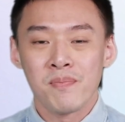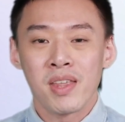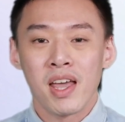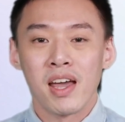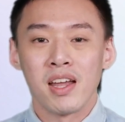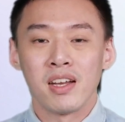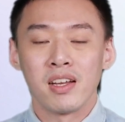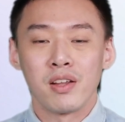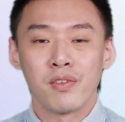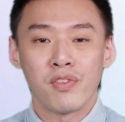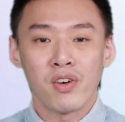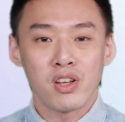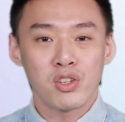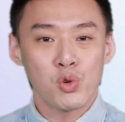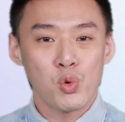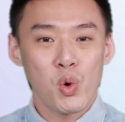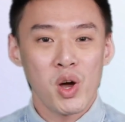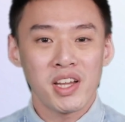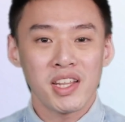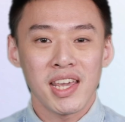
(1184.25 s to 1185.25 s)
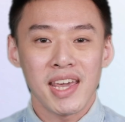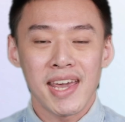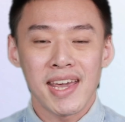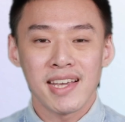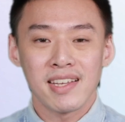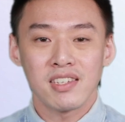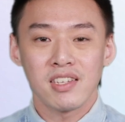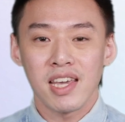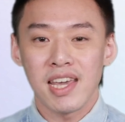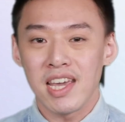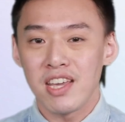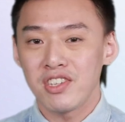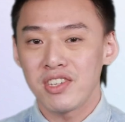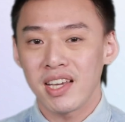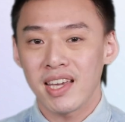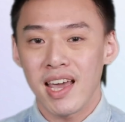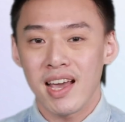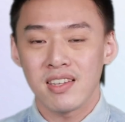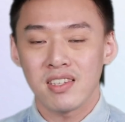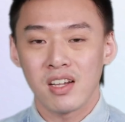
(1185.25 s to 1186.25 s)
And the first one is
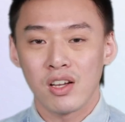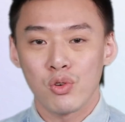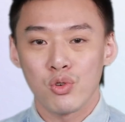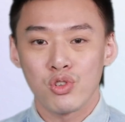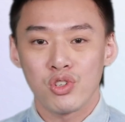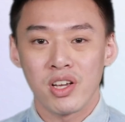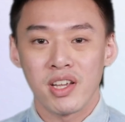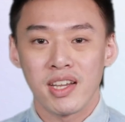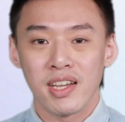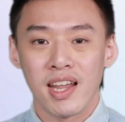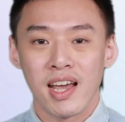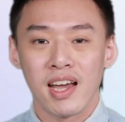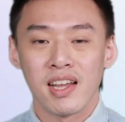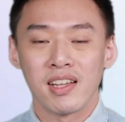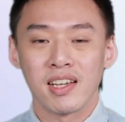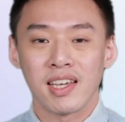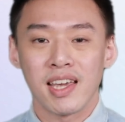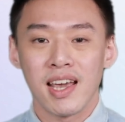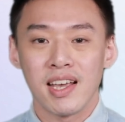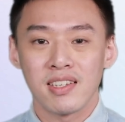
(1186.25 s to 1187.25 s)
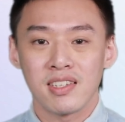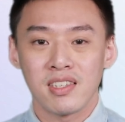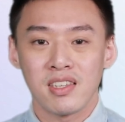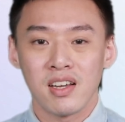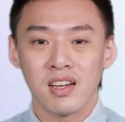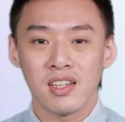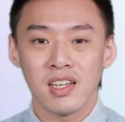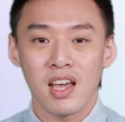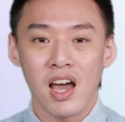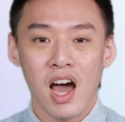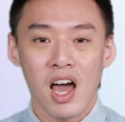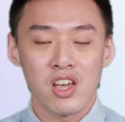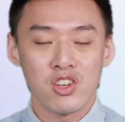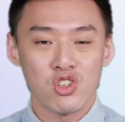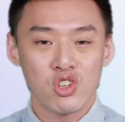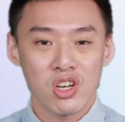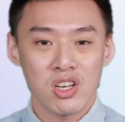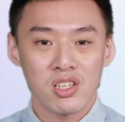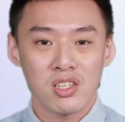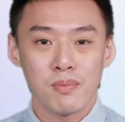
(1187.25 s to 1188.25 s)
EtherCAT solution, that the case study I
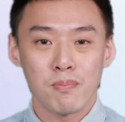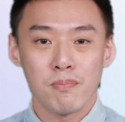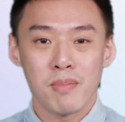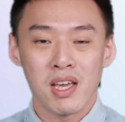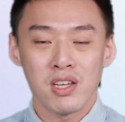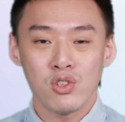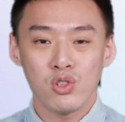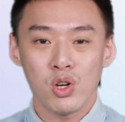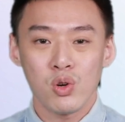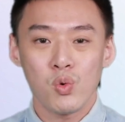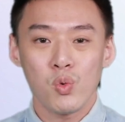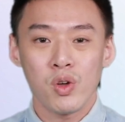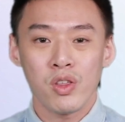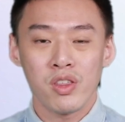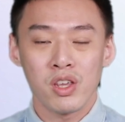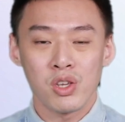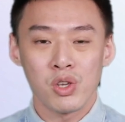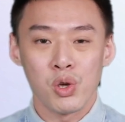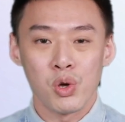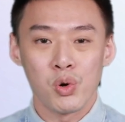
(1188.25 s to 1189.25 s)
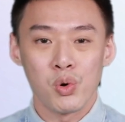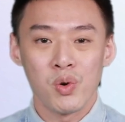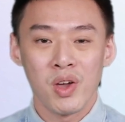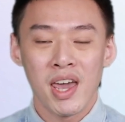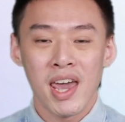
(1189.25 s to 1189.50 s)
just mentioned with you.